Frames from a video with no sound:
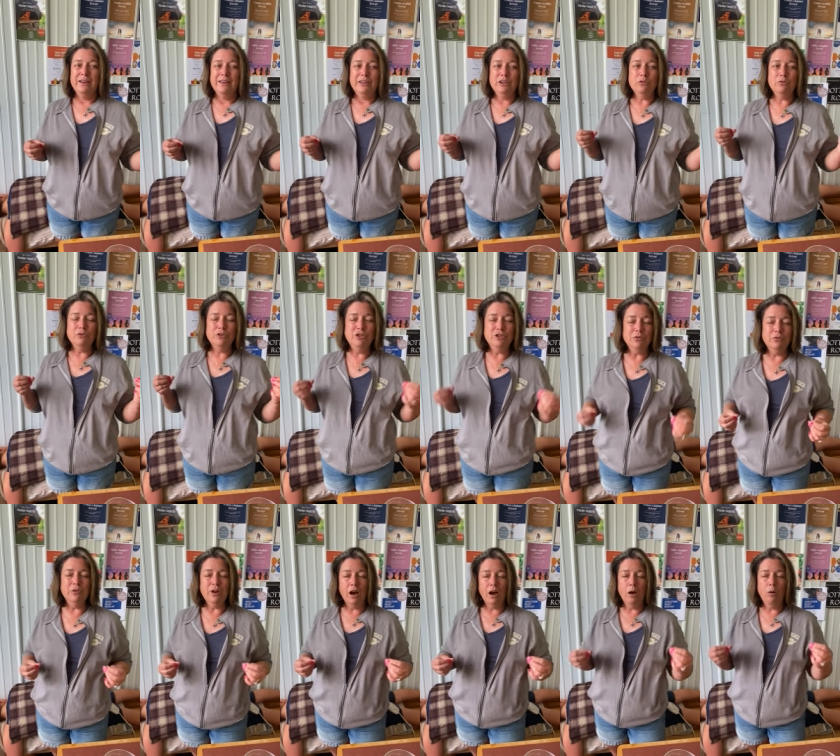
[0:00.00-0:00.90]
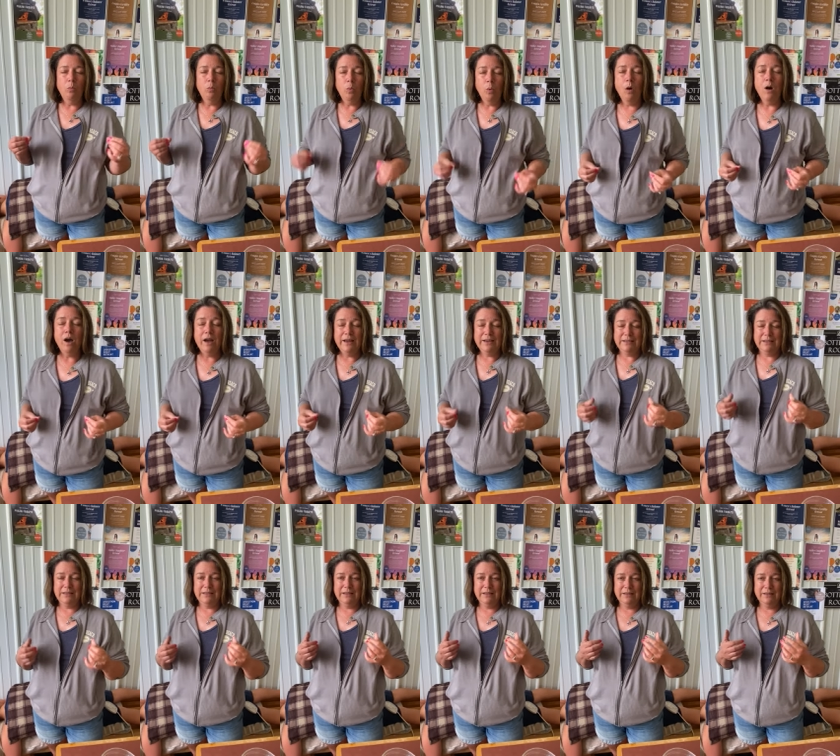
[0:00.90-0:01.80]
You do not
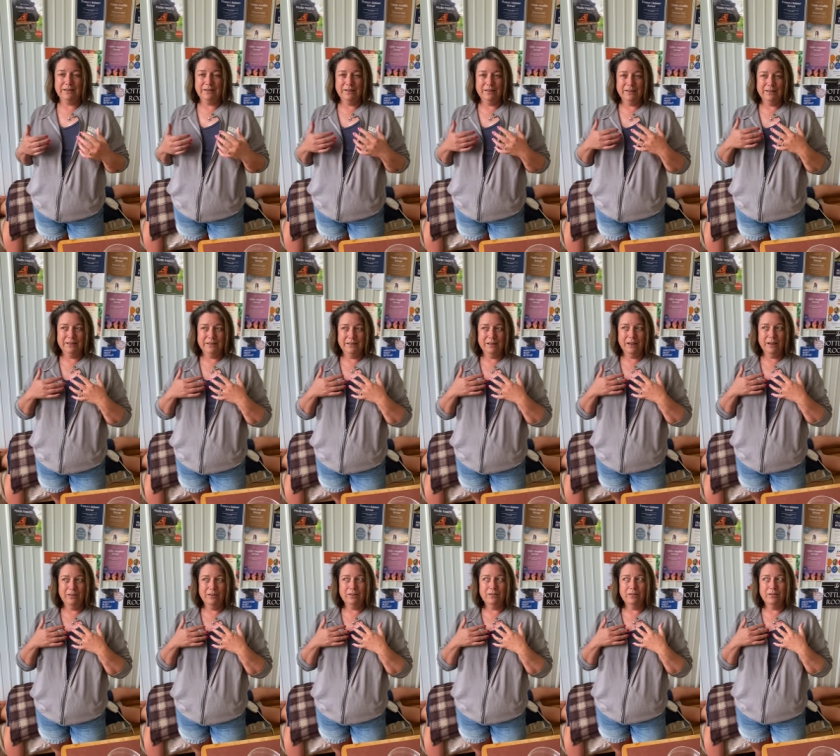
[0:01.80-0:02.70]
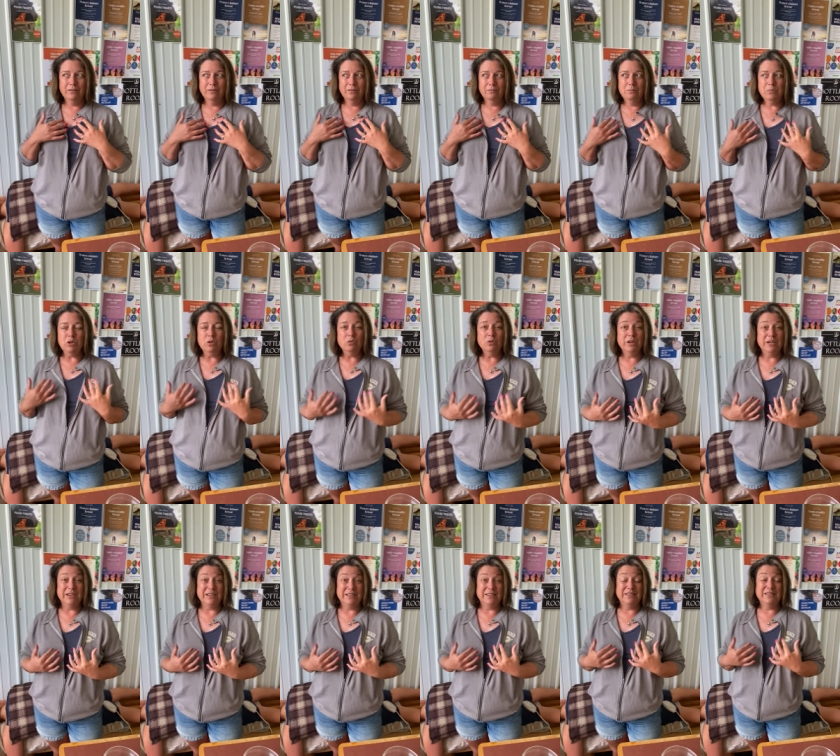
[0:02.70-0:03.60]
want
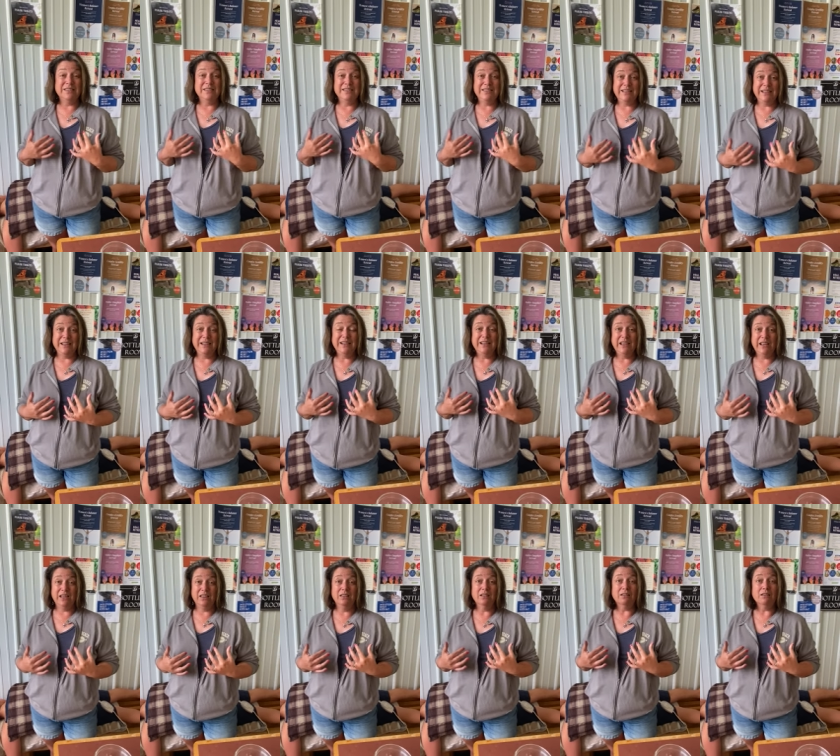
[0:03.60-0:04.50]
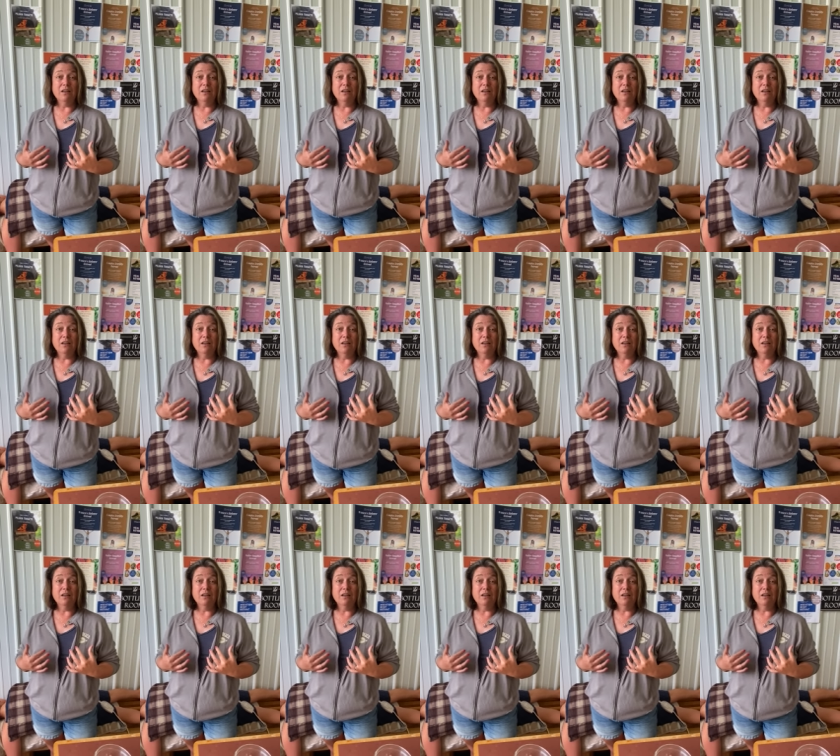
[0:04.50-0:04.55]
mucus sitting in the